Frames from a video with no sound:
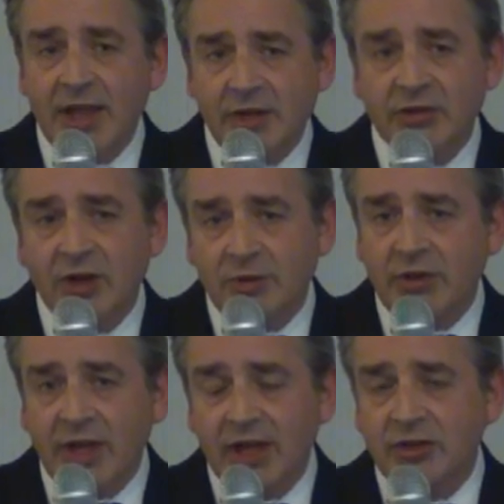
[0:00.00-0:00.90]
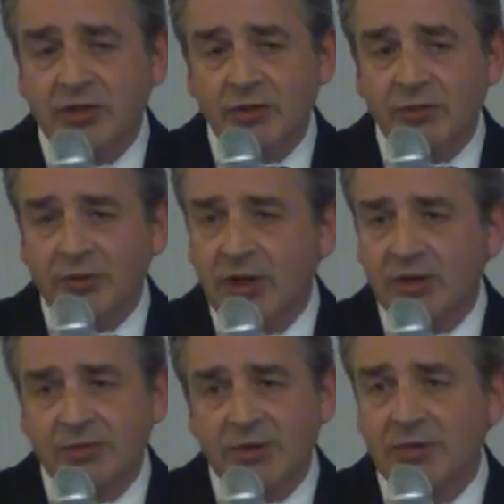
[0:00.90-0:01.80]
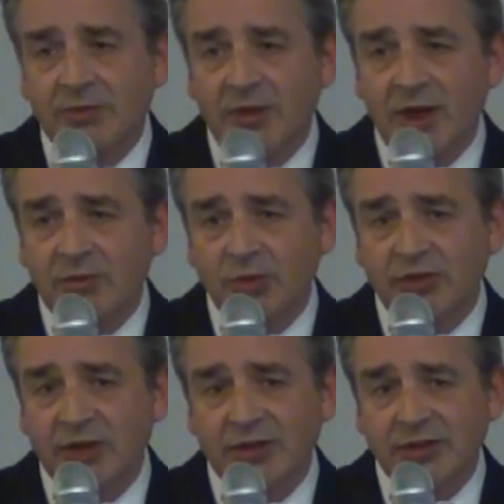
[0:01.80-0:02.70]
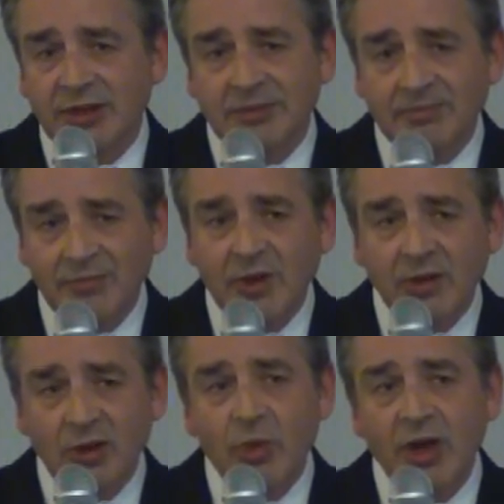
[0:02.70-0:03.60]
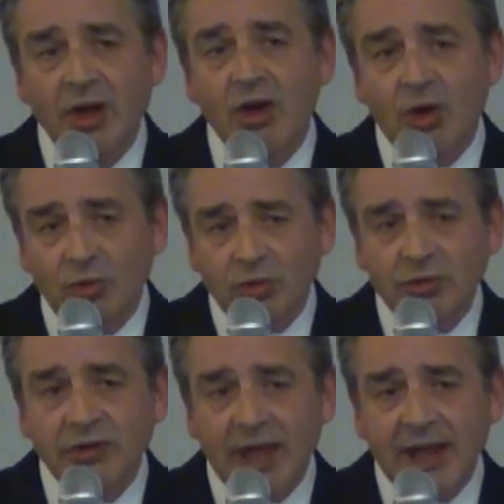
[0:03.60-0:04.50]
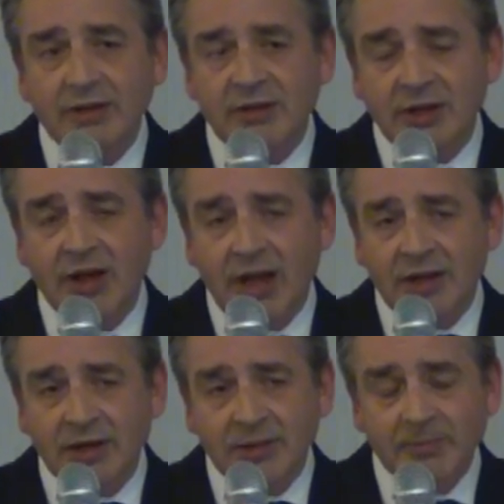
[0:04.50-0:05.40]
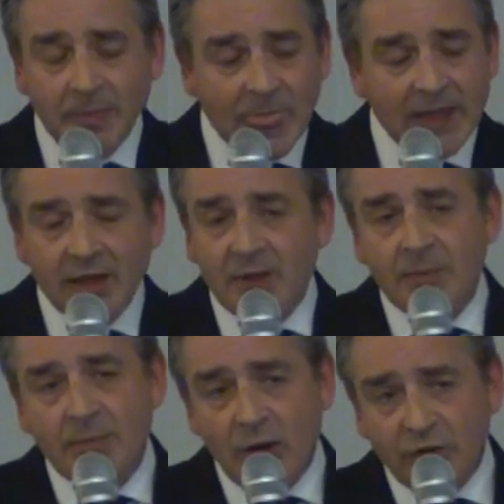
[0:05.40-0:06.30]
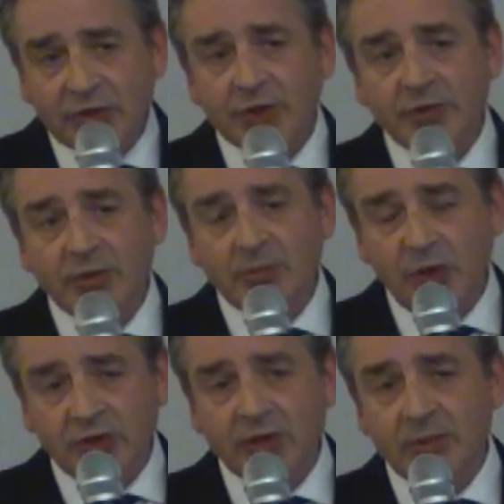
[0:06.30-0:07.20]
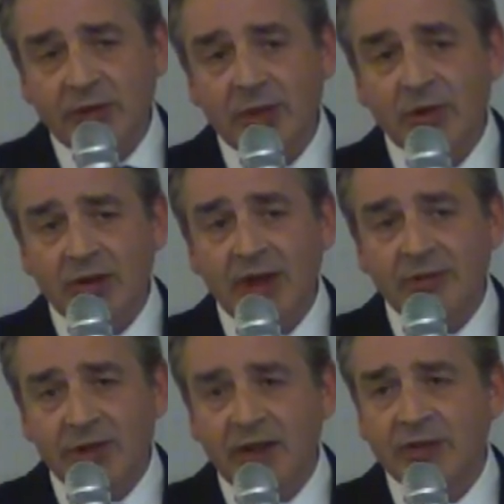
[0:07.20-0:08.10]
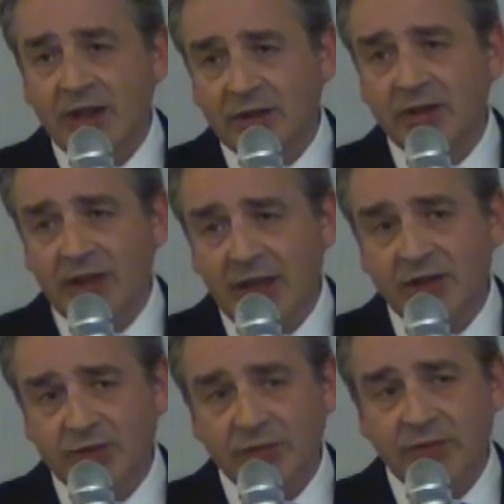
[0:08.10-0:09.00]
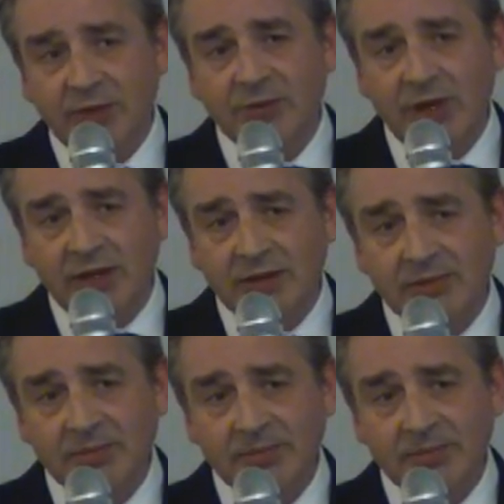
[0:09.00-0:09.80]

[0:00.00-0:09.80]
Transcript: aged over the age of 55 or 60. We are old and declining. Most of the Muslim demographic is under the age of 15.